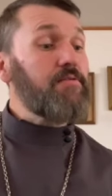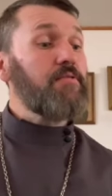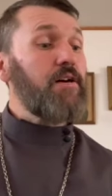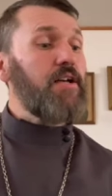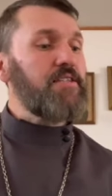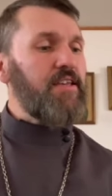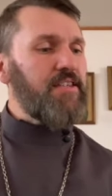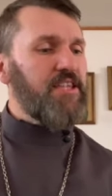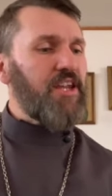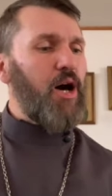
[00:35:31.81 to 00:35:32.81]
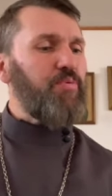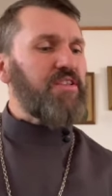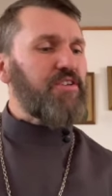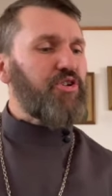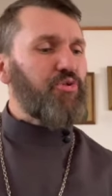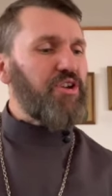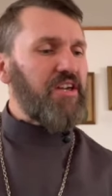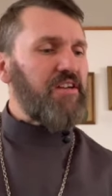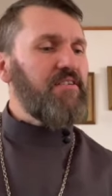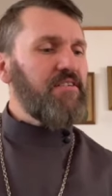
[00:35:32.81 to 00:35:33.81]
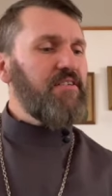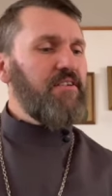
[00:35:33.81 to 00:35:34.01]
Constantinopolitan Creed,